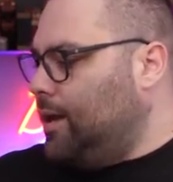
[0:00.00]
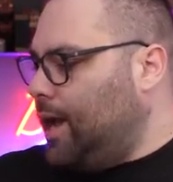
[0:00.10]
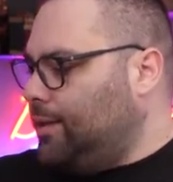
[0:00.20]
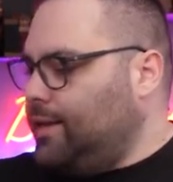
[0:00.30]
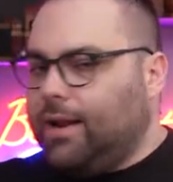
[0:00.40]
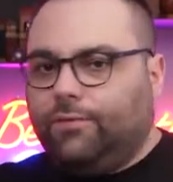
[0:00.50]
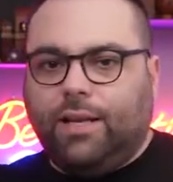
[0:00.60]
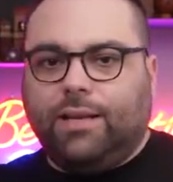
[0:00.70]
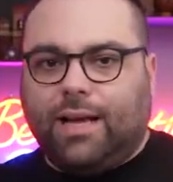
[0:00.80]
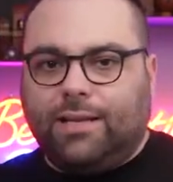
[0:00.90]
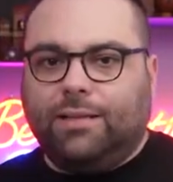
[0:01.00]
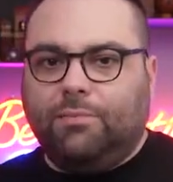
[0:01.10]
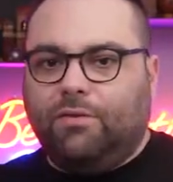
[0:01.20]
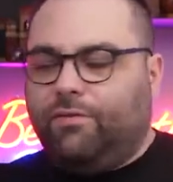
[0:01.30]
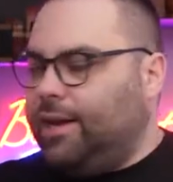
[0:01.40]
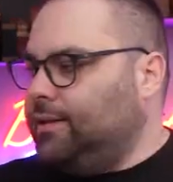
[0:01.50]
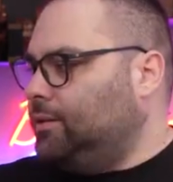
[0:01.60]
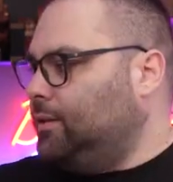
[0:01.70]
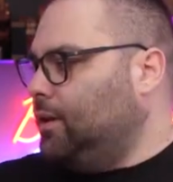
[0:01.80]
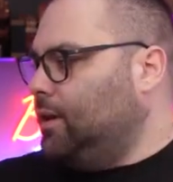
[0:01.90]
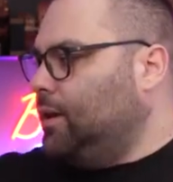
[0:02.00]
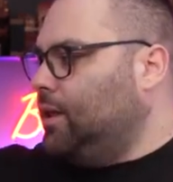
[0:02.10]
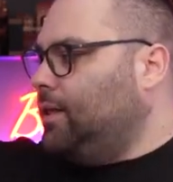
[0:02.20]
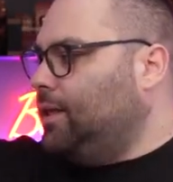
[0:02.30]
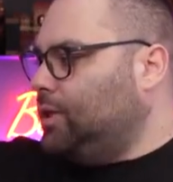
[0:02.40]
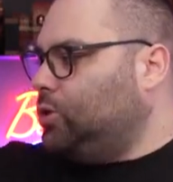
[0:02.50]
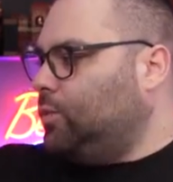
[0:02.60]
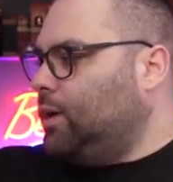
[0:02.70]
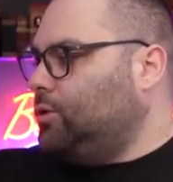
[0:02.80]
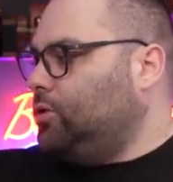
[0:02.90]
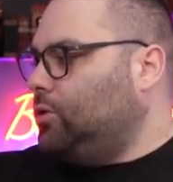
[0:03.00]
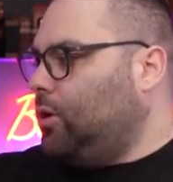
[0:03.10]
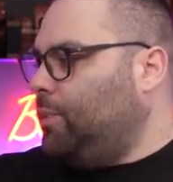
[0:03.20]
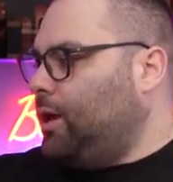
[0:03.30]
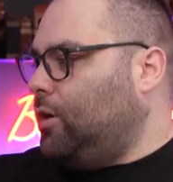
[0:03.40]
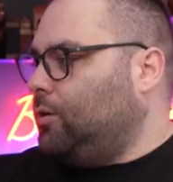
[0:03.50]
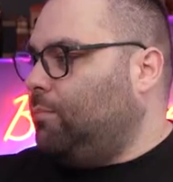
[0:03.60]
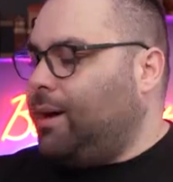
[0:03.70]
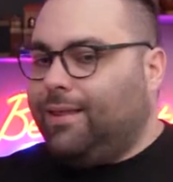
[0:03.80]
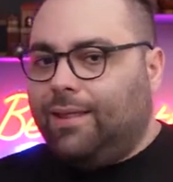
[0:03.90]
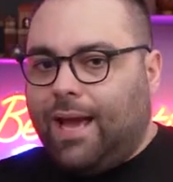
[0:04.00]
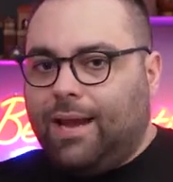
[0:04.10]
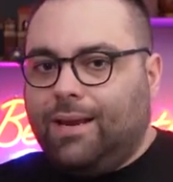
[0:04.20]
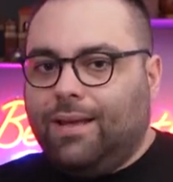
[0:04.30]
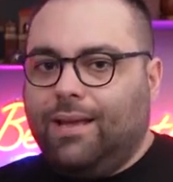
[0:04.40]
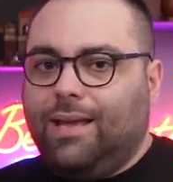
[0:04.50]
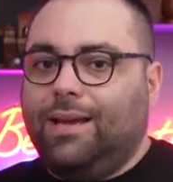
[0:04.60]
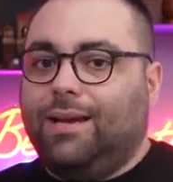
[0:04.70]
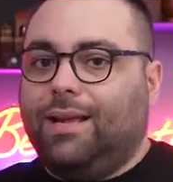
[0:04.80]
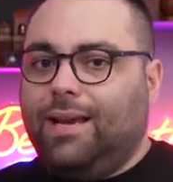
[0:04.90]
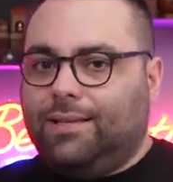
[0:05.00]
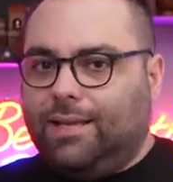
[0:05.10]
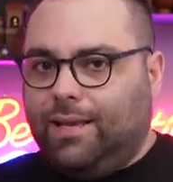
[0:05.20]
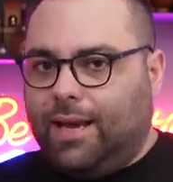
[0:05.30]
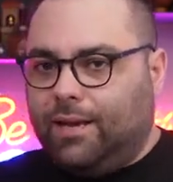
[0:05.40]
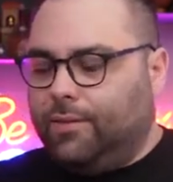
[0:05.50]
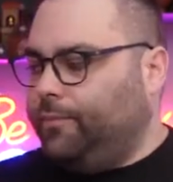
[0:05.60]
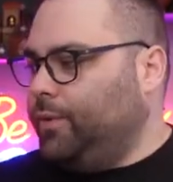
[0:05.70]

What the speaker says: and then after it has some events, this one to drop a lot, but then increase again.